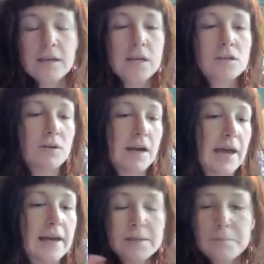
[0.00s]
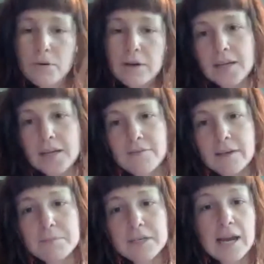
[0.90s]
So at any point, if
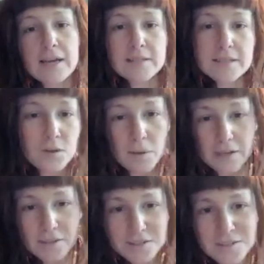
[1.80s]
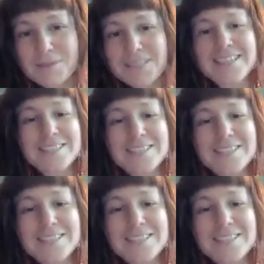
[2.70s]
anybody has any questions, please feel